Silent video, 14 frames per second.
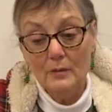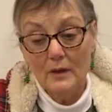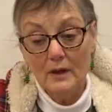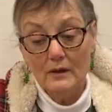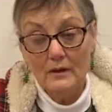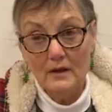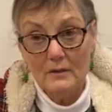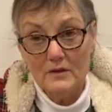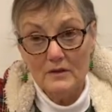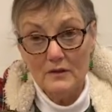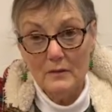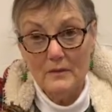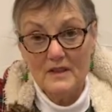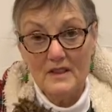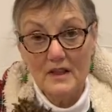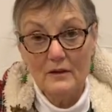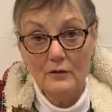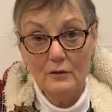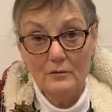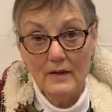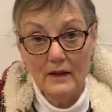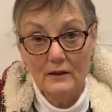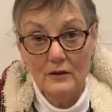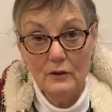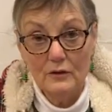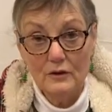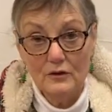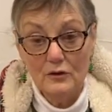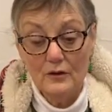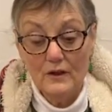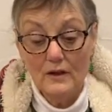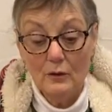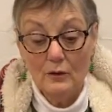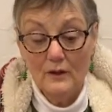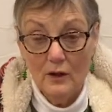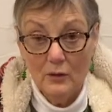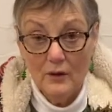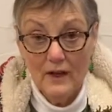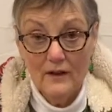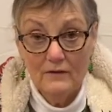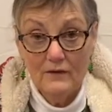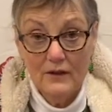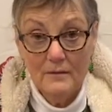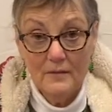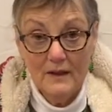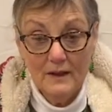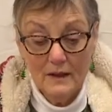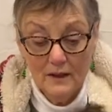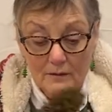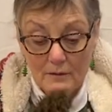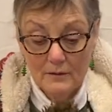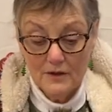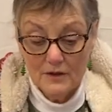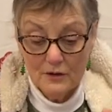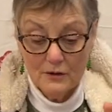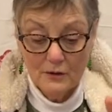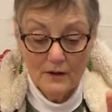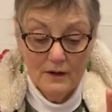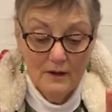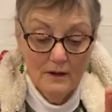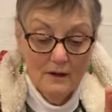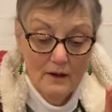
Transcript: pod comes from a southern magnolia tree that we don't have very many of in Missouri.